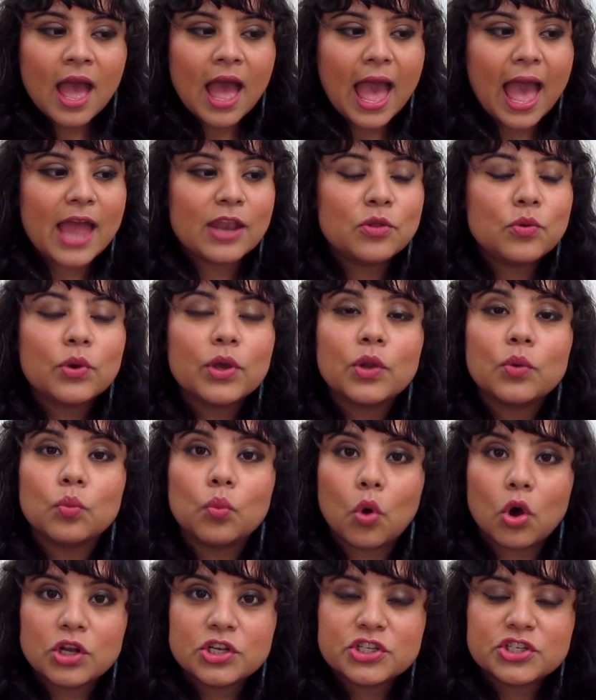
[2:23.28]
And you can
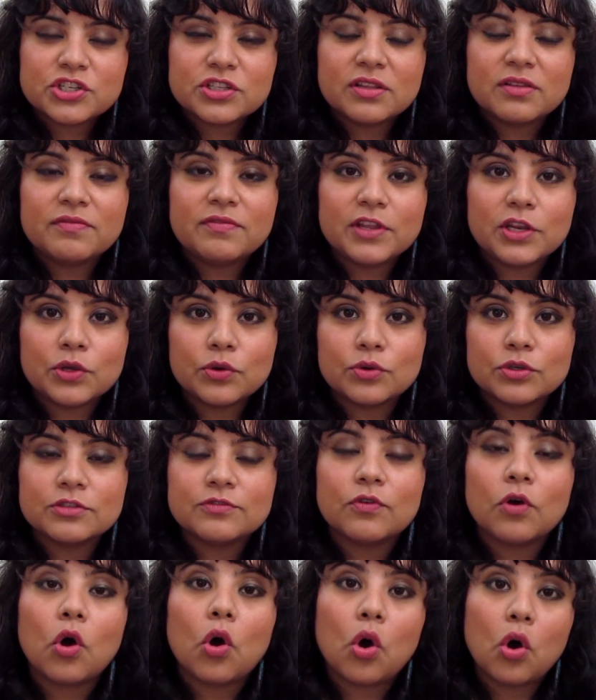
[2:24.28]
watch the videos
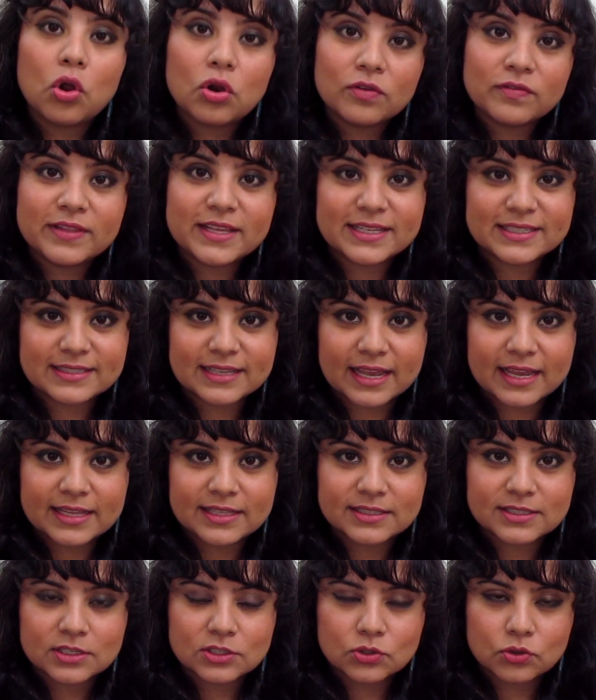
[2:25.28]
for all of these
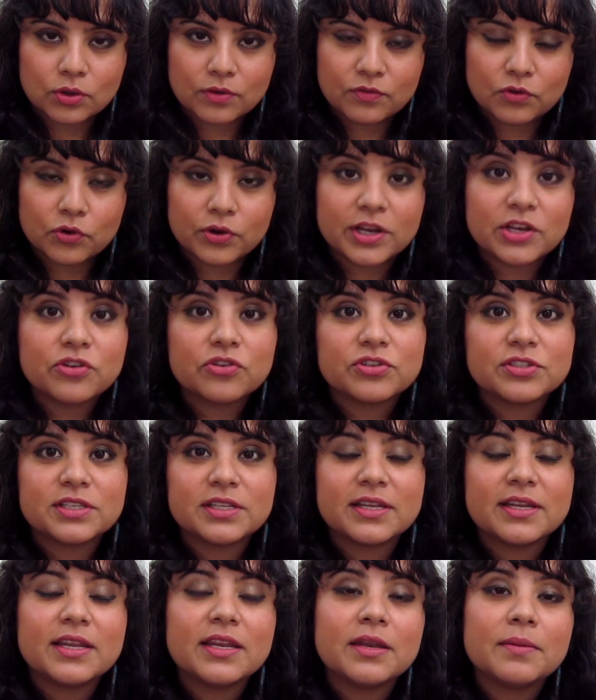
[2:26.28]
signs. So if you're
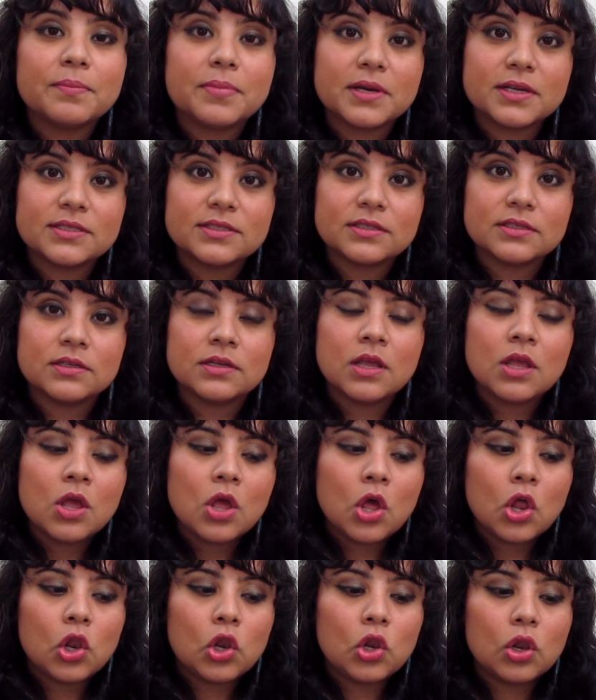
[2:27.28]
interested in a person,
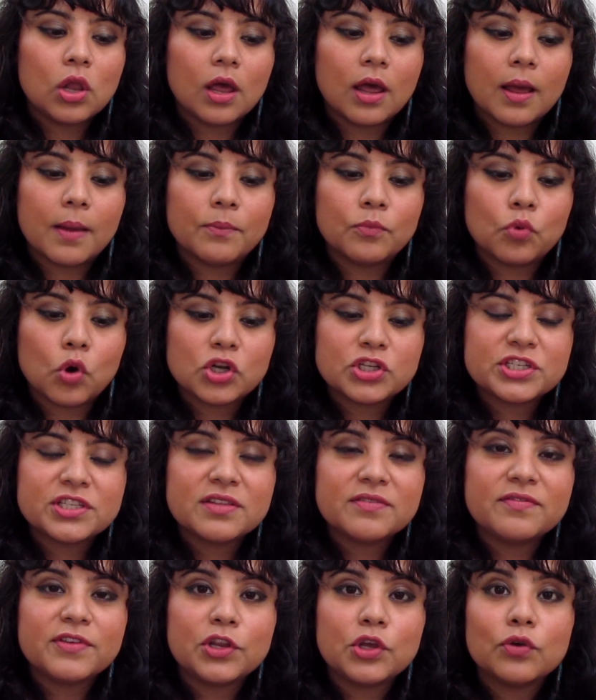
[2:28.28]
watch
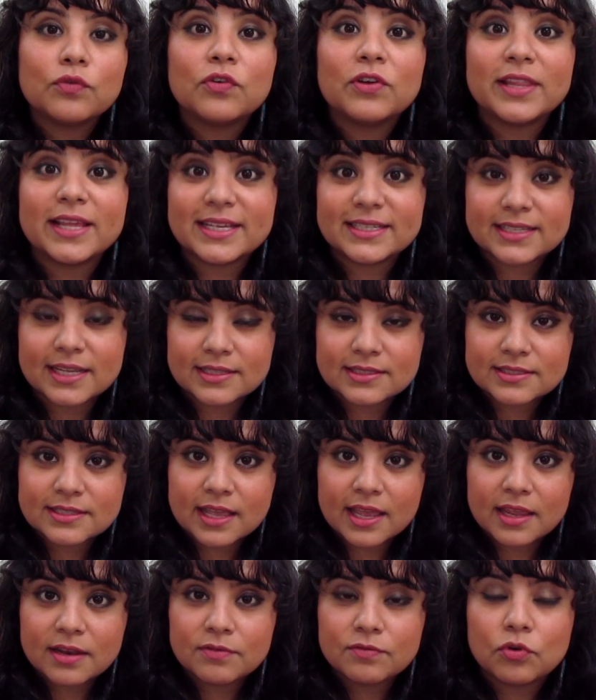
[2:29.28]
the video for their sun
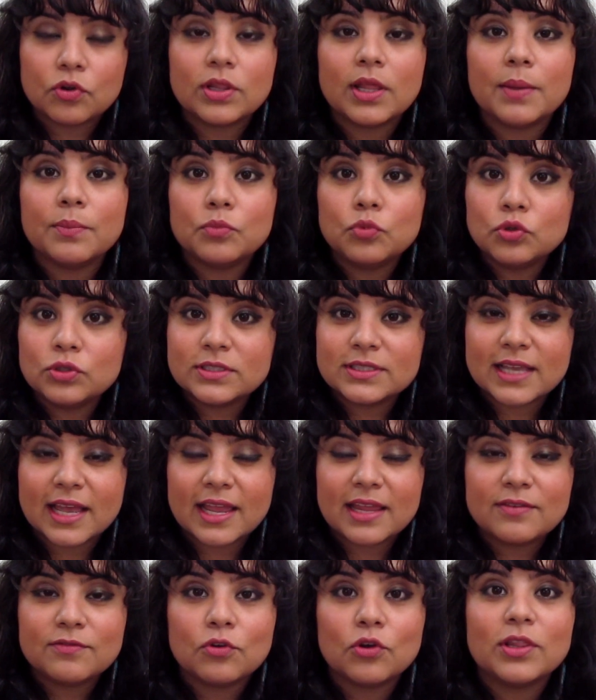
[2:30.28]
sign, for their moon
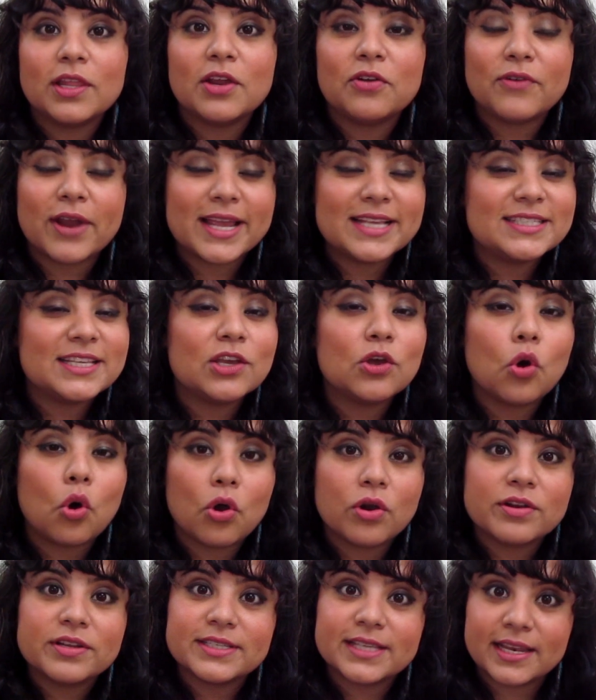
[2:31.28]
sign, for their rising
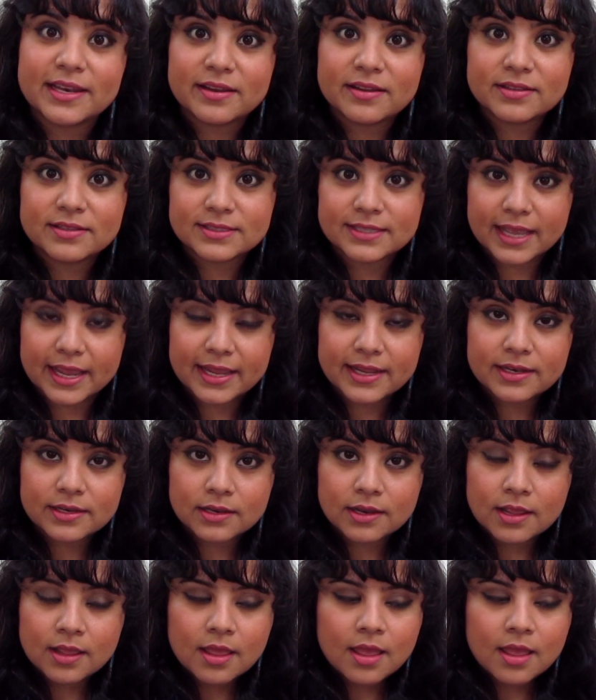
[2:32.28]
or ascendant sign,